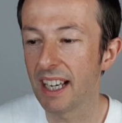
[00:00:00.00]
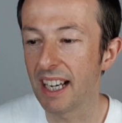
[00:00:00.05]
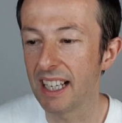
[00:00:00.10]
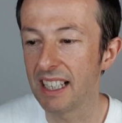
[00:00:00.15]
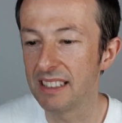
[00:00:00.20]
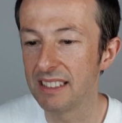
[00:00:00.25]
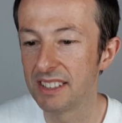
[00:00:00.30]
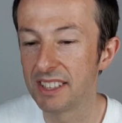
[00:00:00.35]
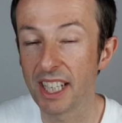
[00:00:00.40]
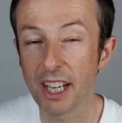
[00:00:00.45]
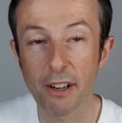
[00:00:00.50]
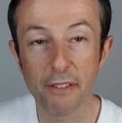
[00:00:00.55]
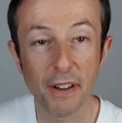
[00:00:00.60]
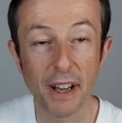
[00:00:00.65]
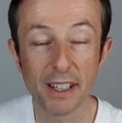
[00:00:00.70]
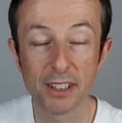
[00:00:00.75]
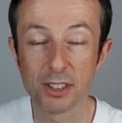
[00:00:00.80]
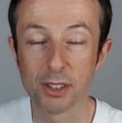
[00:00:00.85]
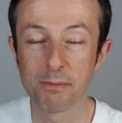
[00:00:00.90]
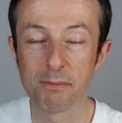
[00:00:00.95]
and yeah, I've
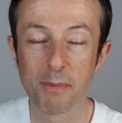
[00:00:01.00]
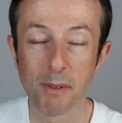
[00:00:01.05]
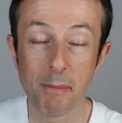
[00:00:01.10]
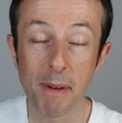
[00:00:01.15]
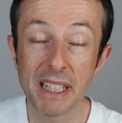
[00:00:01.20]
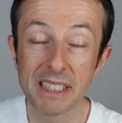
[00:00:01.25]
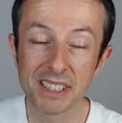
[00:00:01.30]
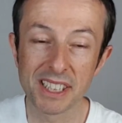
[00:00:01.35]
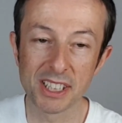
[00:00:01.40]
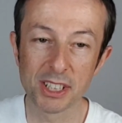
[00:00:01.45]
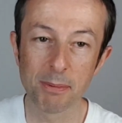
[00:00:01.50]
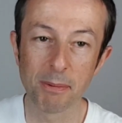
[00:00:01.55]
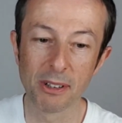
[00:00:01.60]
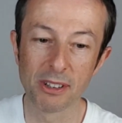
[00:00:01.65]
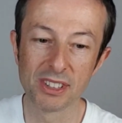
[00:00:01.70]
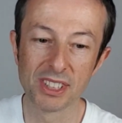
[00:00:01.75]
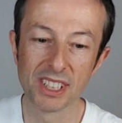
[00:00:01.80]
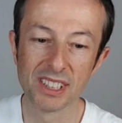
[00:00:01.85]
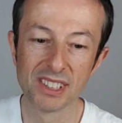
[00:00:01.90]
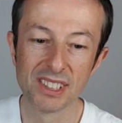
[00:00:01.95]
had some amazing
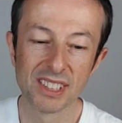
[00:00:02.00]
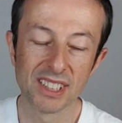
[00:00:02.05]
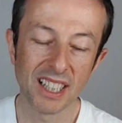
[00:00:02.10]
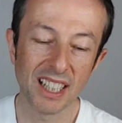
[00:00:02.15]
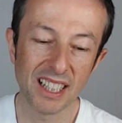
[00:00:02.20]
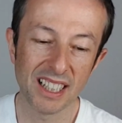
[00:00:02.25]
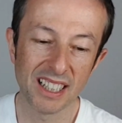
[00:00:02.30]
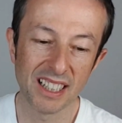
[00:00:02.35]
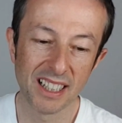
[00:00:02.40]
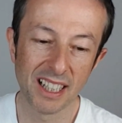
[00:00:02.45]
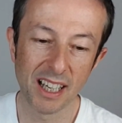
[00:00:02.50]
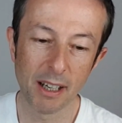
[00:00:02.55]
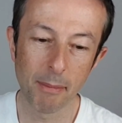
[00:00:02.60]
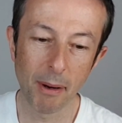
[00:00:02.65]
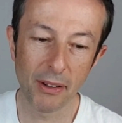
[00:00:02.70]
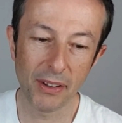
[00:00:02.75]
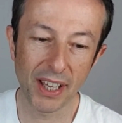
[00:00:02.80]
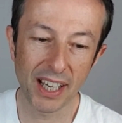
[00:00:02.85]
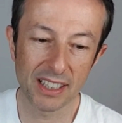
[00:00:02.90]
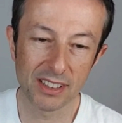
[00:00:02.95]
experiences uh,
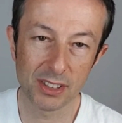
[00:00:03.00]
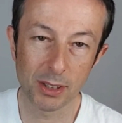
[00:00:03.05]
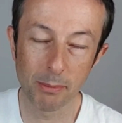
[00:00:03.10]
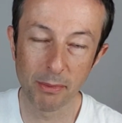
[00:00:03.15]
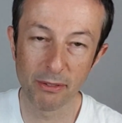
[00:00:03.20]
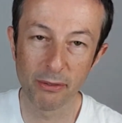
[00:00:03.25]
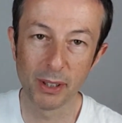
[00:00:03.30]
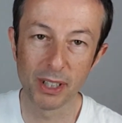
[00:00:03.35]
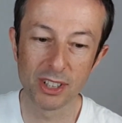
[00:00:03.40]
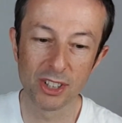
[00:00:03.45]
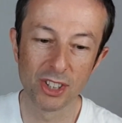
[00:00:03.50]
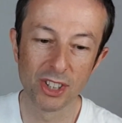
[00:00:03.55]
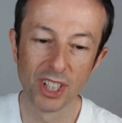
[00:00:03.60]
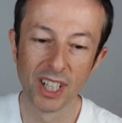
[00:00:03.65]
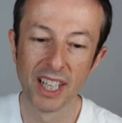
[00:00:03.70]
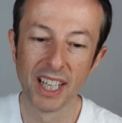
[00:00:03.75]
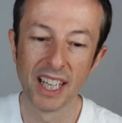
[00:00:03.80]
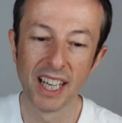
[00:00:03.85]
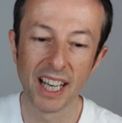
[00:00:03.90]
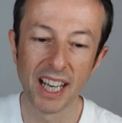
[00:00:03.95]
about that, some of
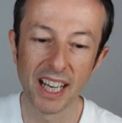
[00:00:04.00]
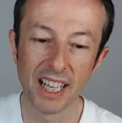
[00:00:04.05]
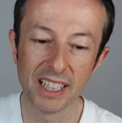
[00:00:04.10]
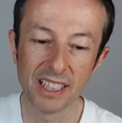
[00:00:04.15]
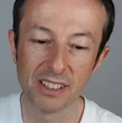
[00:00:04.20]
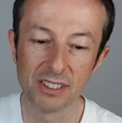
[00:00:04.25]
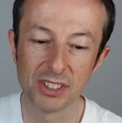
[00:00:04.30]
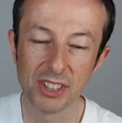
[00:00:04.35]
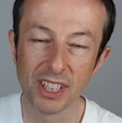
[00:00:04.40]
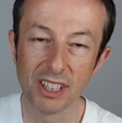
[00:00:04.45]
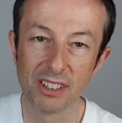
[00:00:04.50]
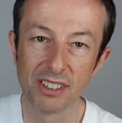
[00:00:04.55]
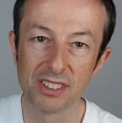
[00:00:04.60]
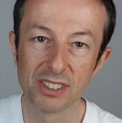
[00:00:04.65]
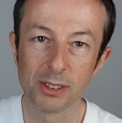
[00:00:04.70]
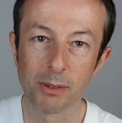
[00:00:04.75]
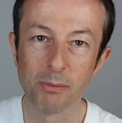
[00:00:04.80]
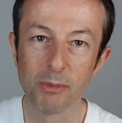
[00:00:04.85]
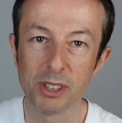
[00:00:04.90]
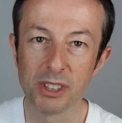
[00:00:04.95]
which uh, you see in
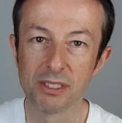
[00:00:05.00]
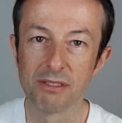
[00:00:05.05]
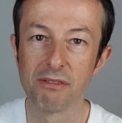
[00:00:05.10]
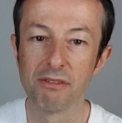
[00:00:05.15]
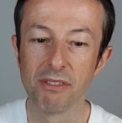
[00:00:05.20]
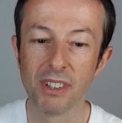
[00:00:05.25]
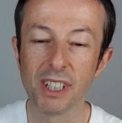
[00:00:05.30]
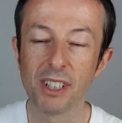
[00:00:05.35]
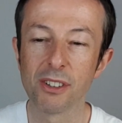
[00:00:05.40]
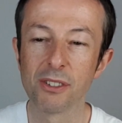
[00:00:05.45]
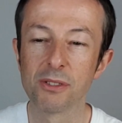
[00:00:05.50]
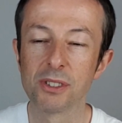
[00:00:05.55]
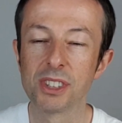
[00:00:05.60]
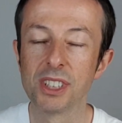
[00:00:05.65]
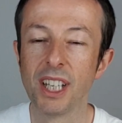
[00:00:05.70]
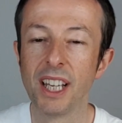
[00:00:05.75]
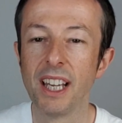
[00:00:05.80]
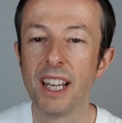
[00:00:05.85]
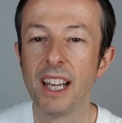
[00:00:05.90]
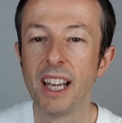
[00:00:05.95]
some recent
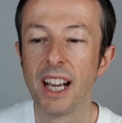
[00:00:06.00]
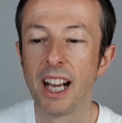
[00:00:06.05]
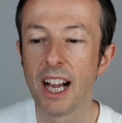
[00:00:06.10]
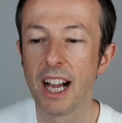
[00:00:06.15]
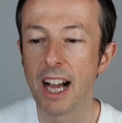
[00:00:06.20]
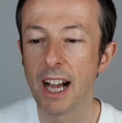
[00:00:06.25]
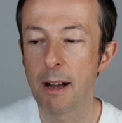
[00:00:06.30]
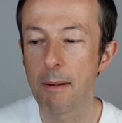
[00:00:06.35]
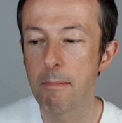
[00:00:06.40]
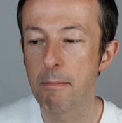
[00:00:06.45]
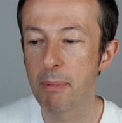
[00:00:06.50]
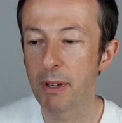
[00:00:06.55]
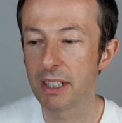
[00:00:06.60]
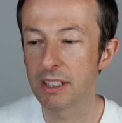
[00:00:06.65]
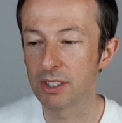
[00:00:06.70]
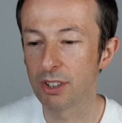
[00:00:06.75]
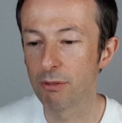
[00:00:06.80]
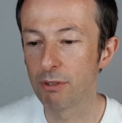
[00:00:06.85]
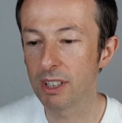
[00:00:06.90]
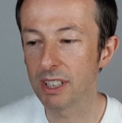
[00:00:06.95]
videos. Um, but
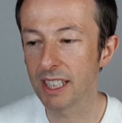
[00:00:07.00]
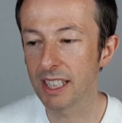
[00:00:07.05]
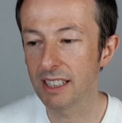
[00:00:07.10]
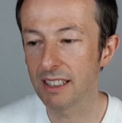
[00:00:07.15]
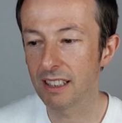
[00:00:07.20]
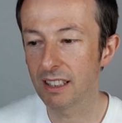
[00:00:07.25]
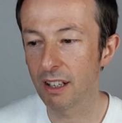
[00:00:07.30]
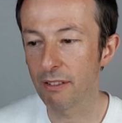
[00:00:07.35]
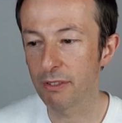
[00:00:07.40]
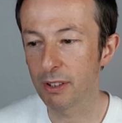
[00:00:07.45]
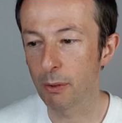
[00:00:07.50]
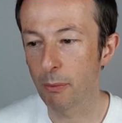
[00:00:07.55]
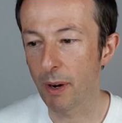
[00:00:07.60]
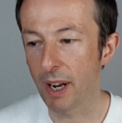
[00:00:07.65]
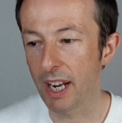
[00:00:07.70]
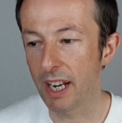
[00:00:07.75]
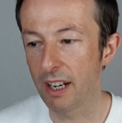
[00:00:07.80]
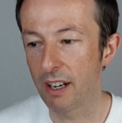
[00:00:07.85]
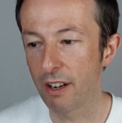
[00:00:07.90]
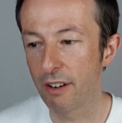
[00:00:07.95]
it's a really lovely
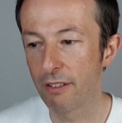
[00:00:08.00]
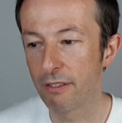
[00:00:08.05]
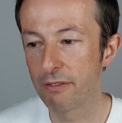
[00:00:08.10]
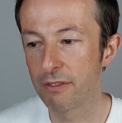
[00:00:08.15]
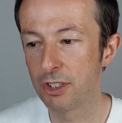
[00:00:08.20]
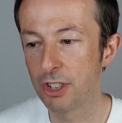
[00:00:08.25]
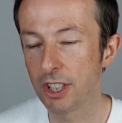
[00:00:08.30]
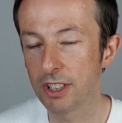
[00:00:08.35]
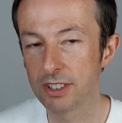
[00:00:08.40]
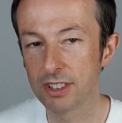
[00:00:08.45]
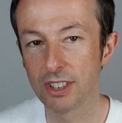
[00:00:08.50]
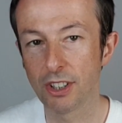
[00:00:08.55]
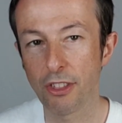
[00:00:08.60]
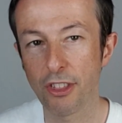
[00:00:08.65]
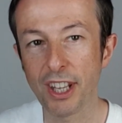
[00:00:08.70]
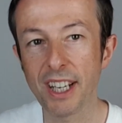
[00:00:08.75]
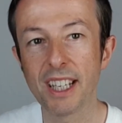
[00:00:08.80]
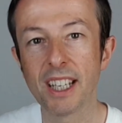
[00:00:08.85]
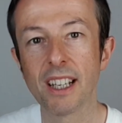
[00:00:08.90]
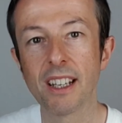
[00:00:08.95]
way of just
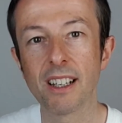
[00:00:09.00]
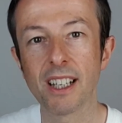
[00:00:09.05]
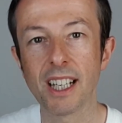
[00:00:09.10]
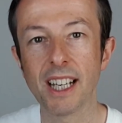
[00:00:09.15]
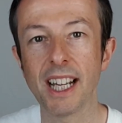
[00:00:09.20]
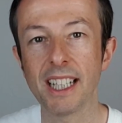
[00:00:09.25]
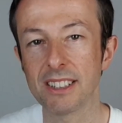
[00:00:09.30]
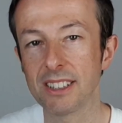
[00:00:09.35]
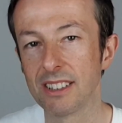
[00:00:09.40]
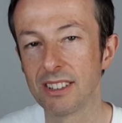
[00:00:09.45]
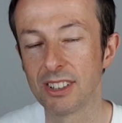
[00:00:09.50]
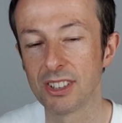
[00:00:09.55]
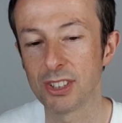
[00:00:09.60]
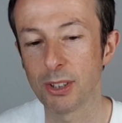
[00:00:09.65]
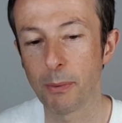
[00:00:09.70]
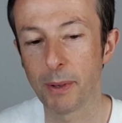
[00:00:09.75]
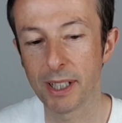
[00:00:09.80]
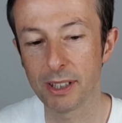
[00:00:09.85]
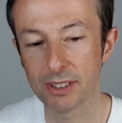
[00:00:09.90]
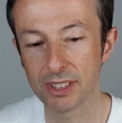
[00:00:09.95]
thinking and connecting to
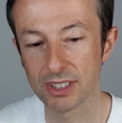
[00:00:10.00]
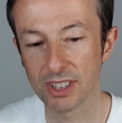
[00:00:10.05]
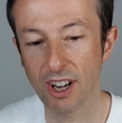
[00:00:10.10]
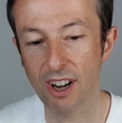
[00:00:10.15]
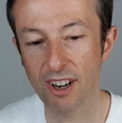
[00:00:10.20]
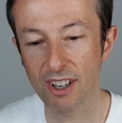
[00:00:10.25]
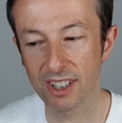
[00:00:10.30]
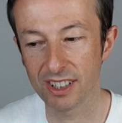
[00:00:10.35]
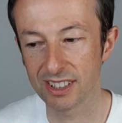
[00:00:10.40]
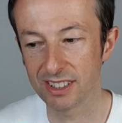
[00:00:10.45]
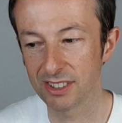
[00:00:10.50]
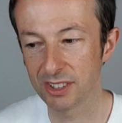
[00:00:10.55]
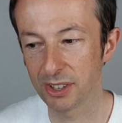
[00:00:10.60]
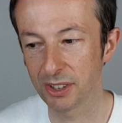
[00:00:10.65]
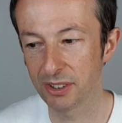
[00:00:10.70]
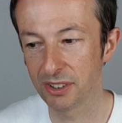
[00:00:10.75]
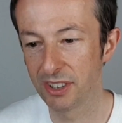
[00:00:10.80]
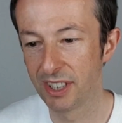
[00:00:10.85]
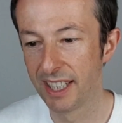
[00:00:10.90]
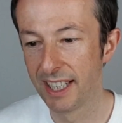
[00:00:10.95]
someone else's heart. And
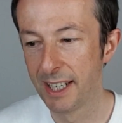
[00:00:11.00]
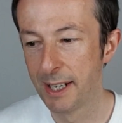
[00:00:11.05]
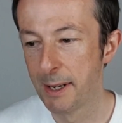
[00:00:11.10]
so,